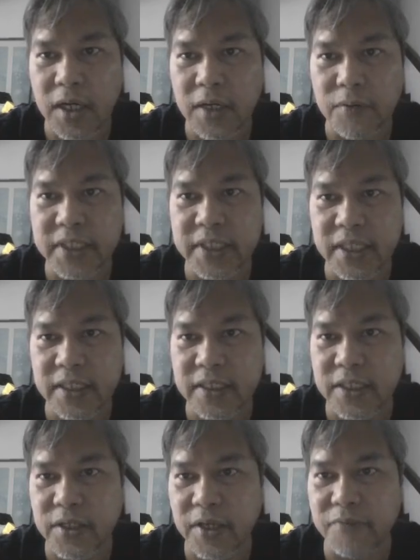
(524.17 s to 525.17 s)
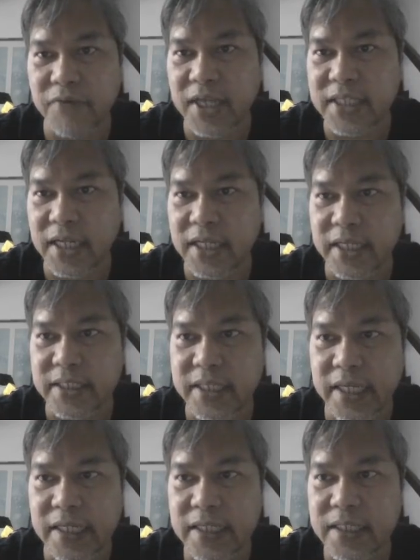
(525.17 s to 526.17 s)
with advanced analytical
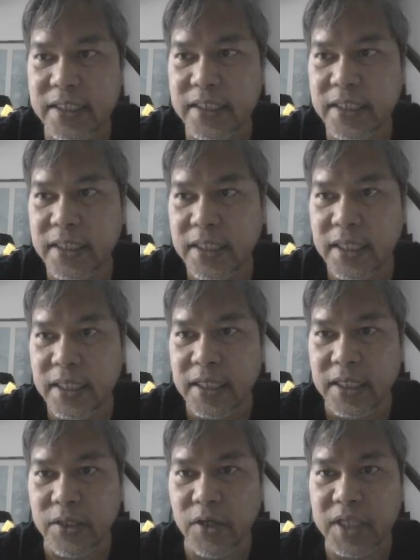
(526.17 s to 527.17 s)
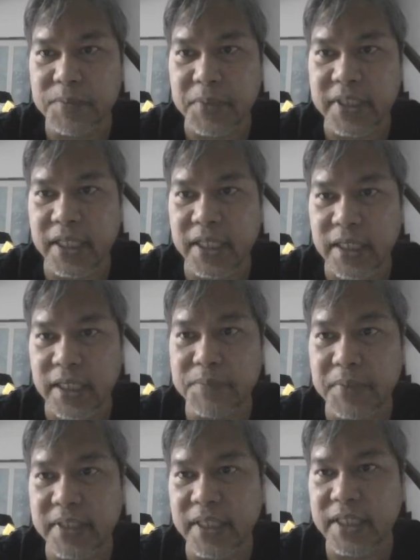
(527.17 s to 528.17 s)
skill. Your
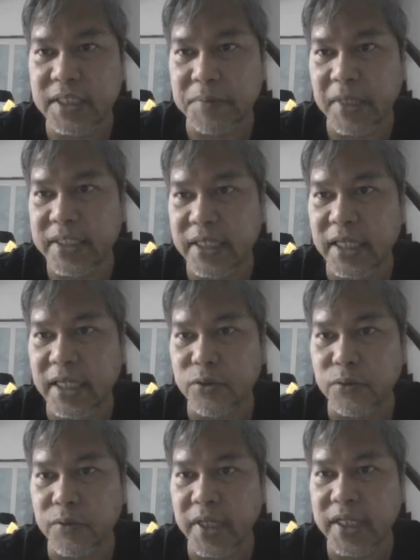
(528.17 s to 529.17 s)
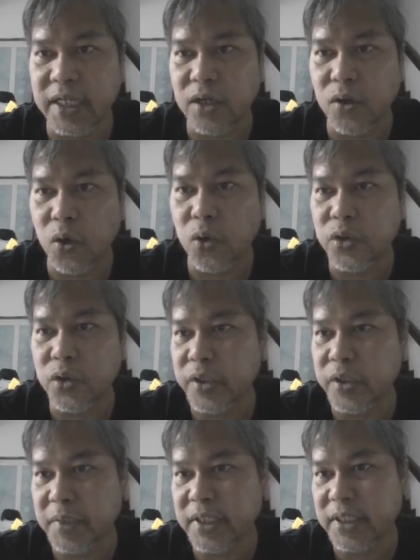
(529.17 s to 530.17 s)
expertise is basically to read the whole
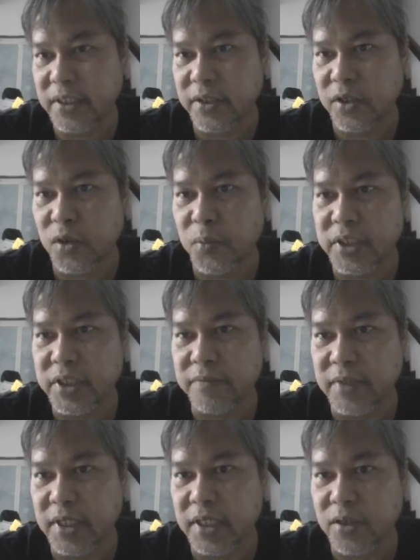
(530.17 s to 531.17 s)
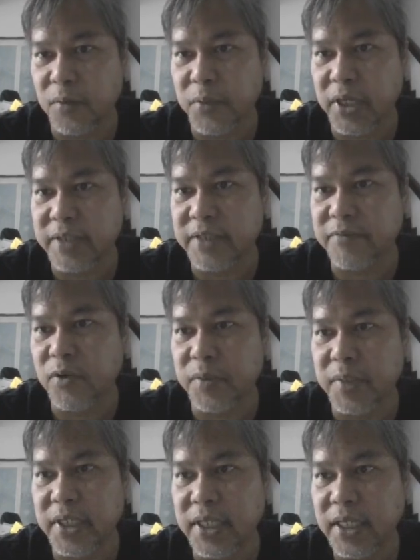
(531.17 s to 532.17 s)
document, comprehensive
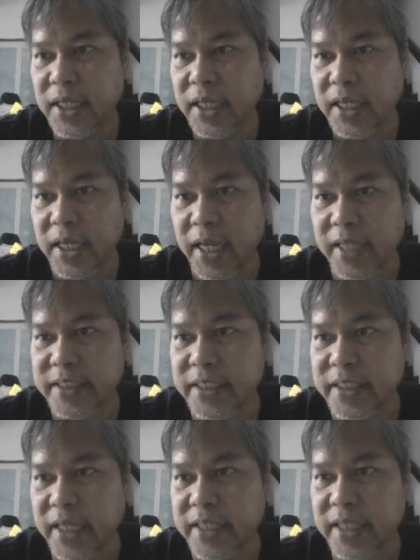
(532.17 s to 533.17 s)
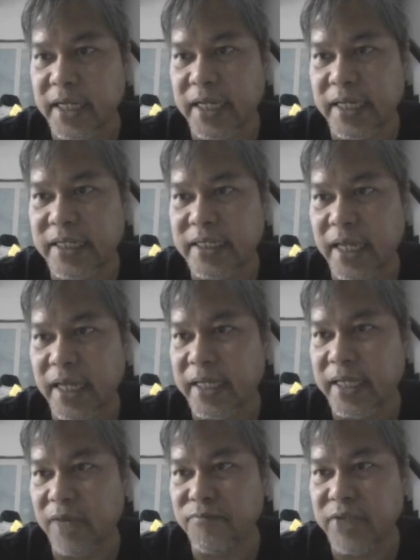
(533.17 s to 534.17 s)
document, and synthesize a clear
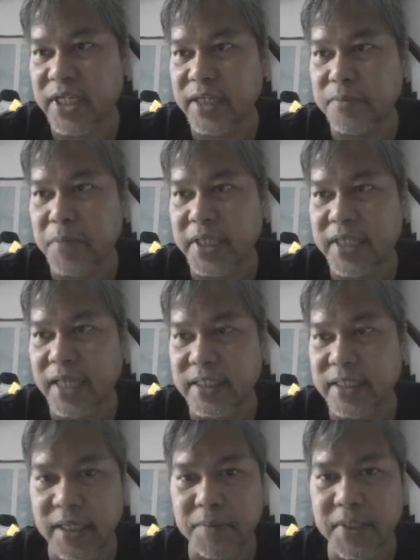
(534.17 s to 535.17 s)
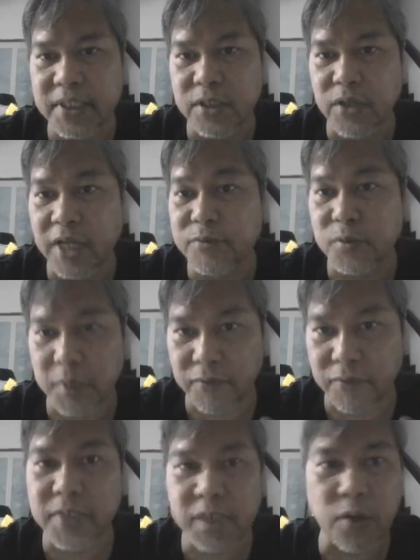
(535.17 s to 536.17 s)
and evidence-based answer. That means it has to be
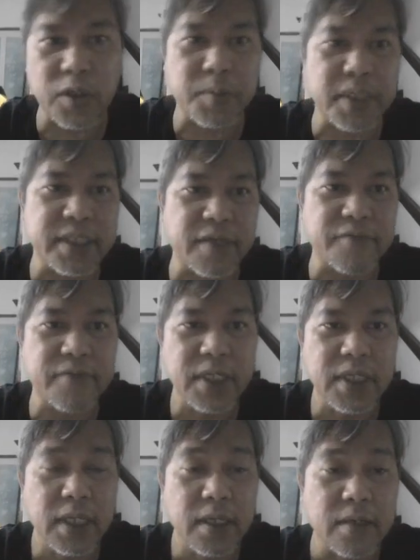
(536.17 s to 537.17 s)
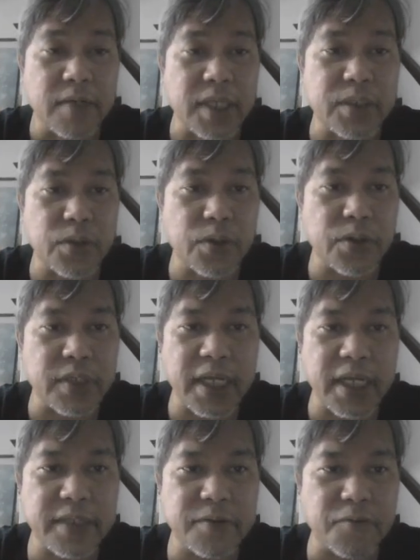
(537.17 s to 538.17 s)
from the document itself. Right. So there
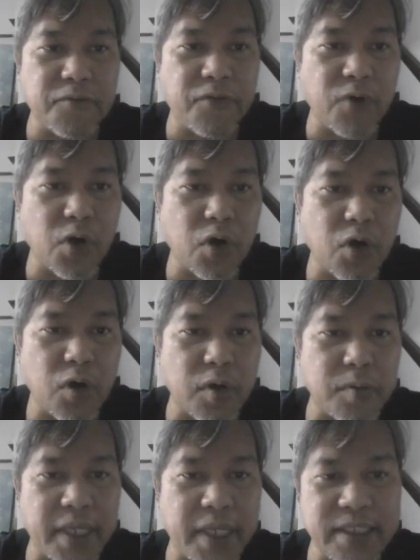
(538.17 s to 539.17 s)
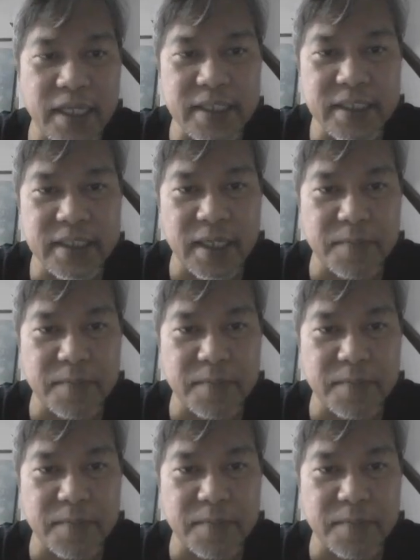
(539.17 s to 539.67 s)
is four main tasks